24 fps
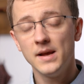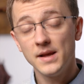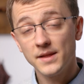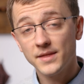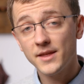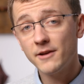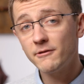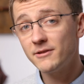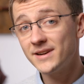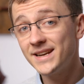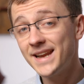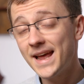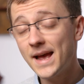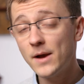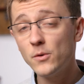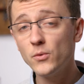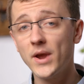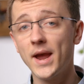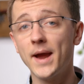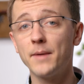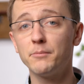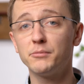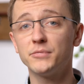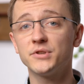there are now
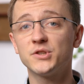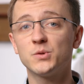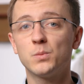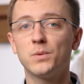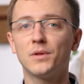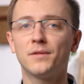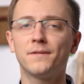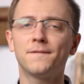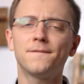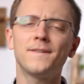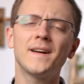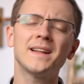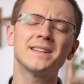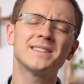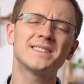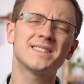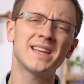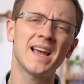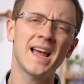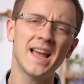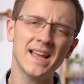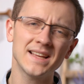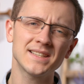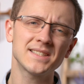cameras with
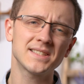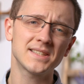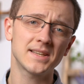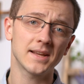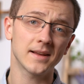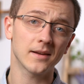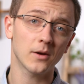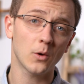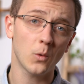fantastic